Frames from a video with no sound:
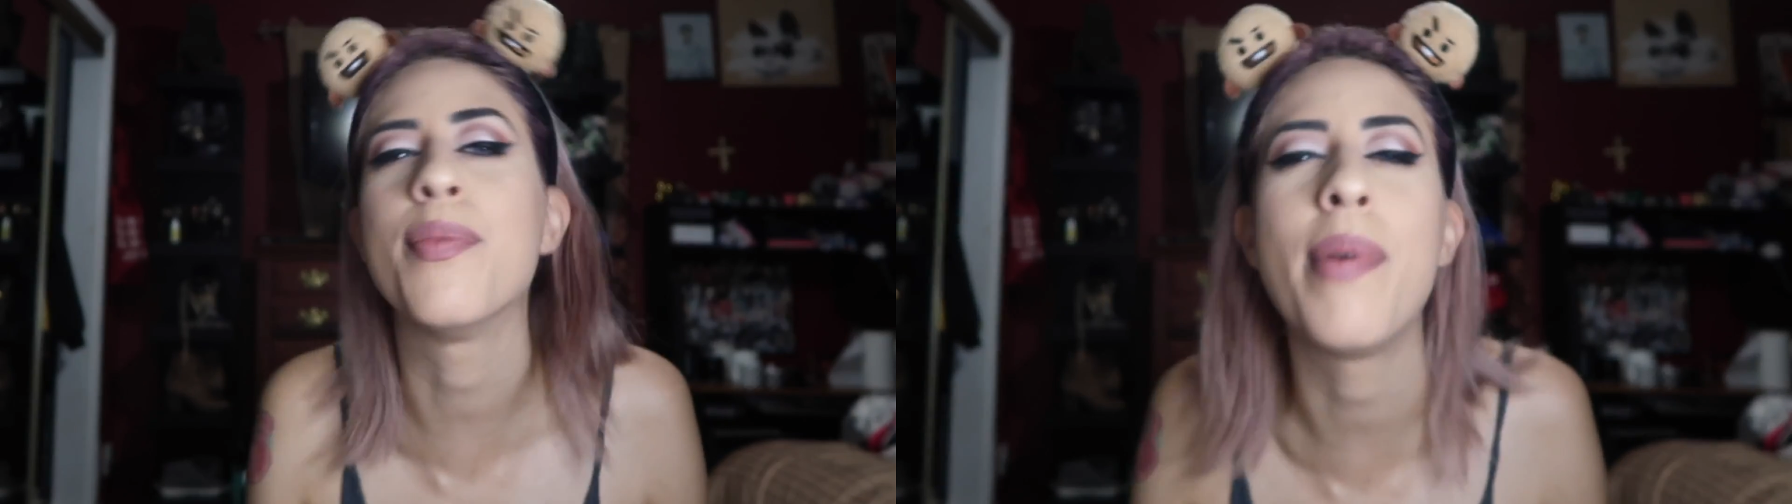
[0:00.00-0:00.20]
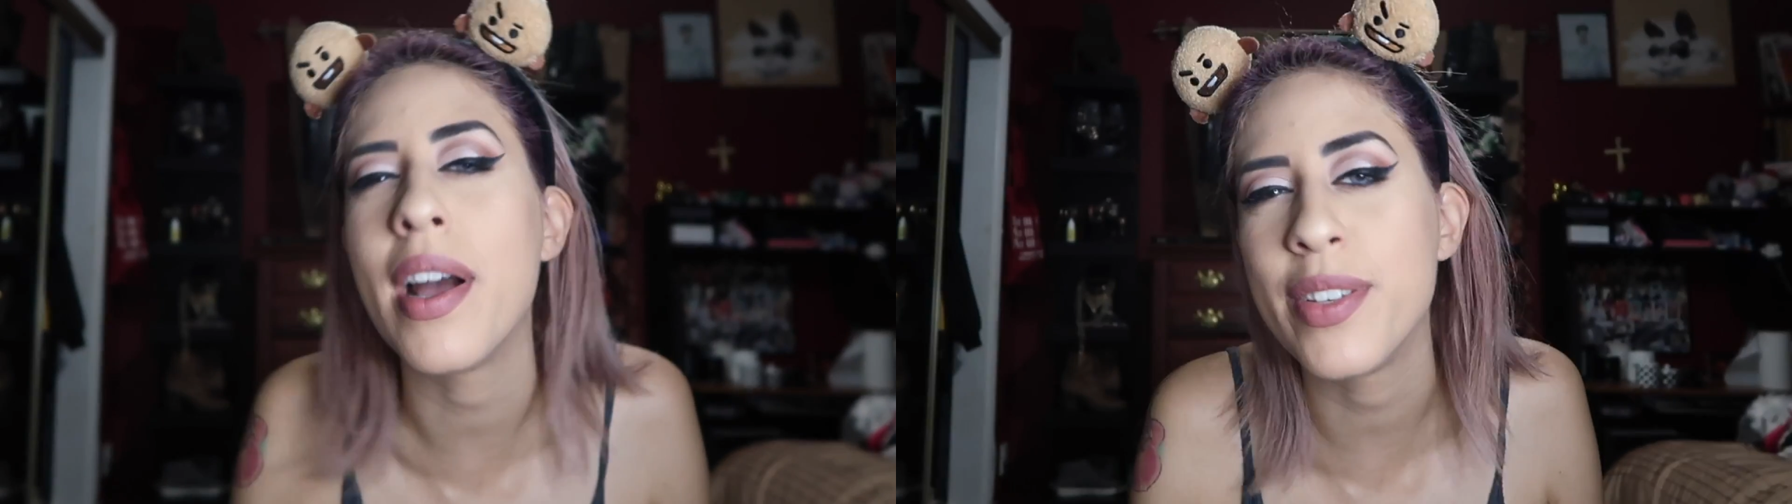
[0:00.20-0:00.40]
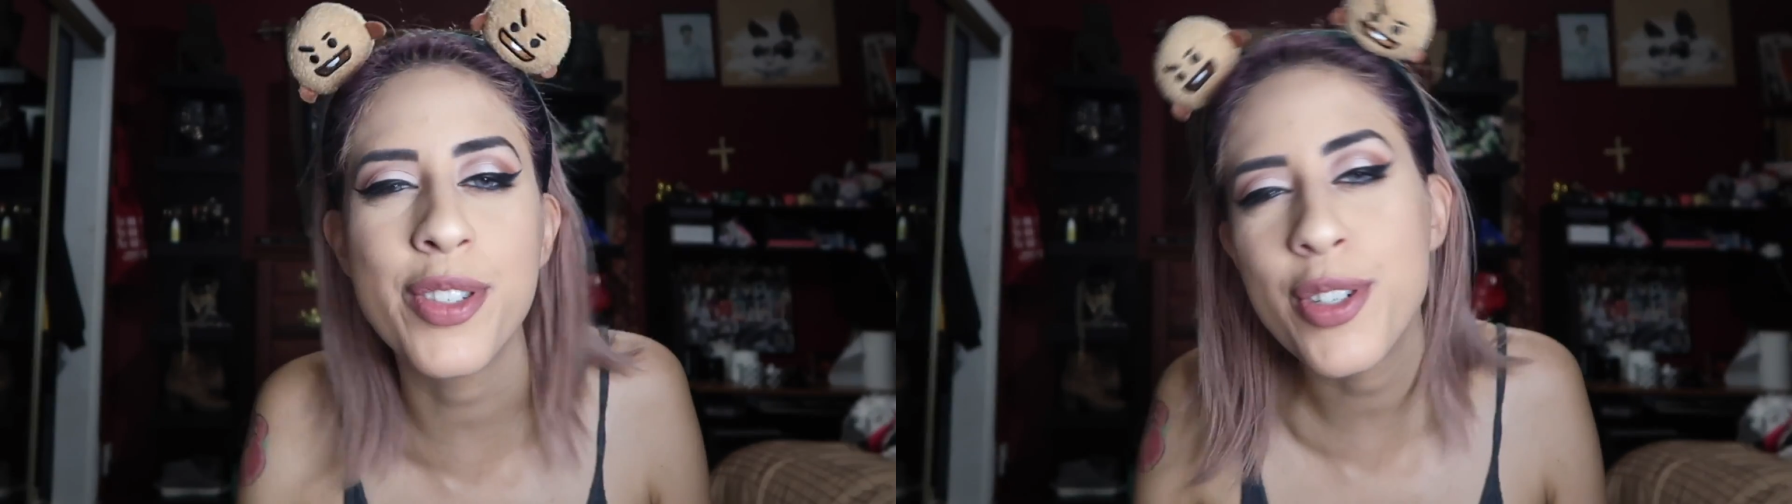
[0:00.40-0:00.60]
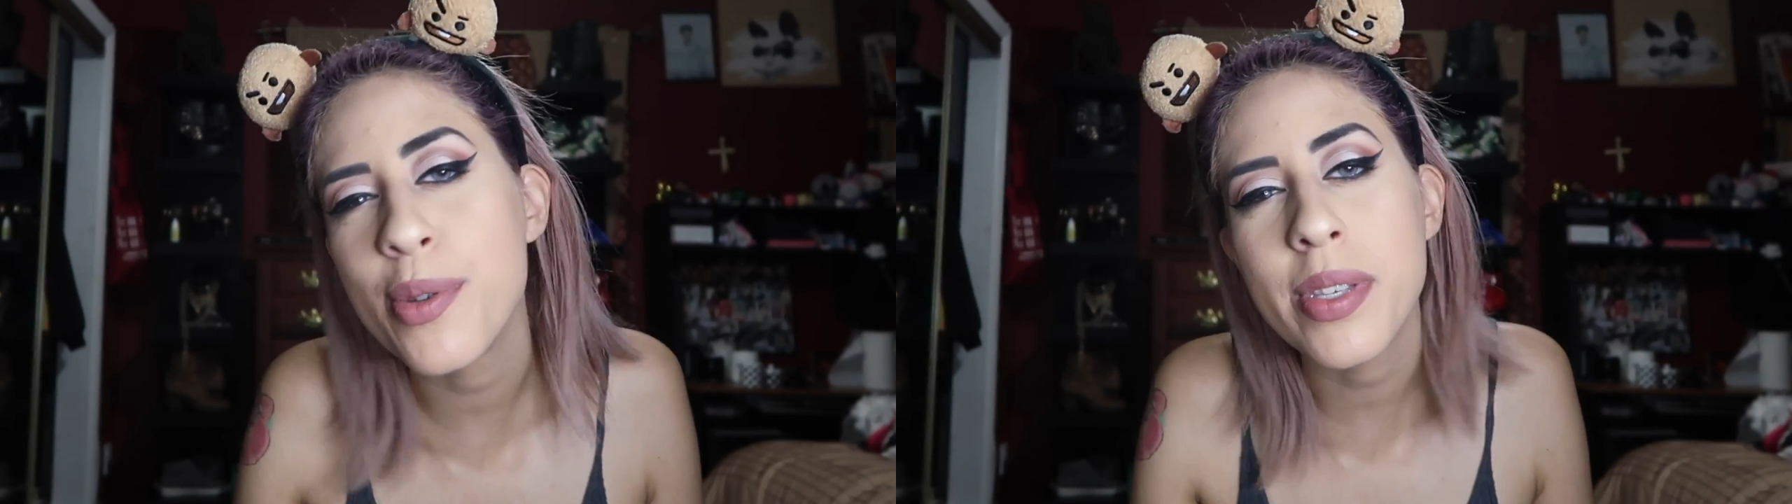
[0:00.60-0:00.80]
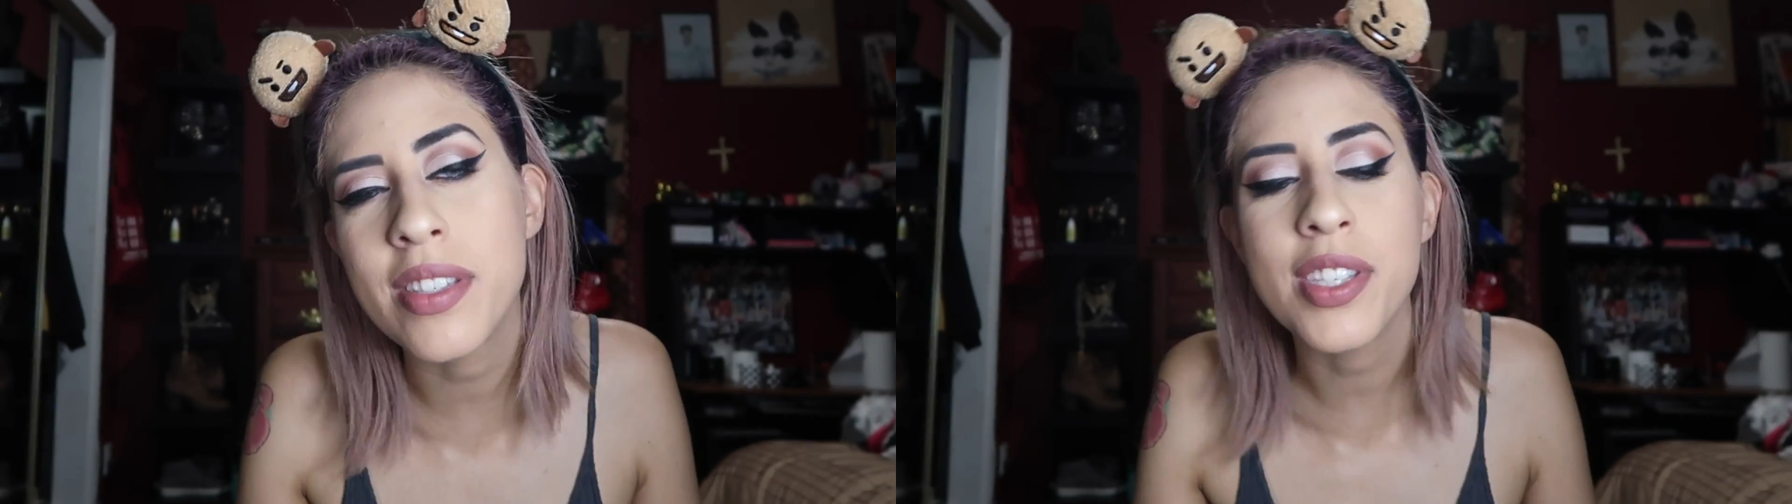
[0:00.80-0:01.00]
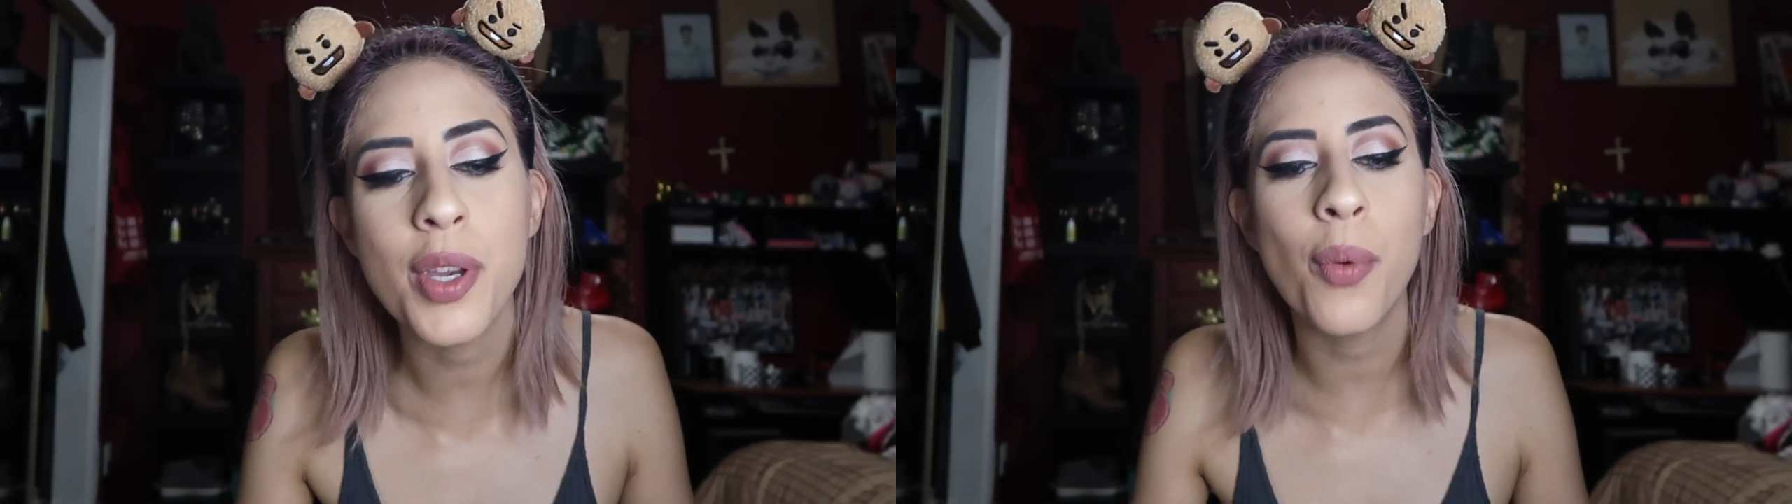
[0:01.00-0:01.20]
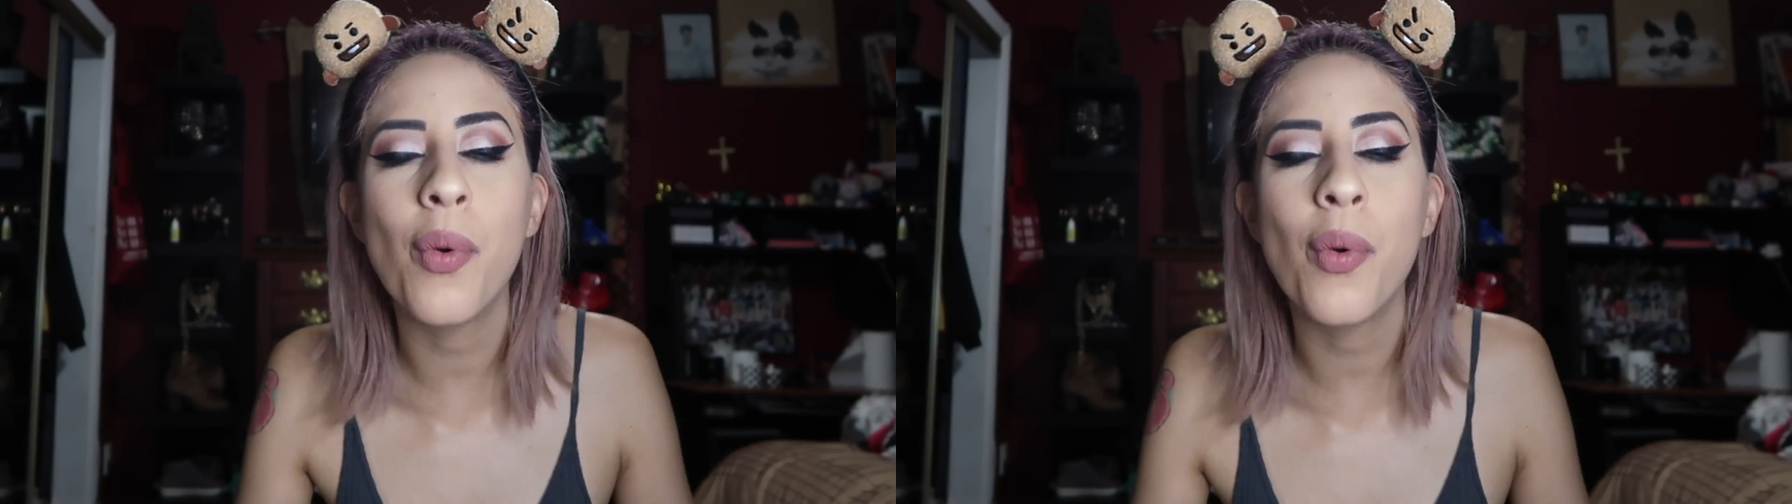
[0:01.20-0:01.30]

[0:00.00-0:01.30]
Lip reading: your bias chooses you.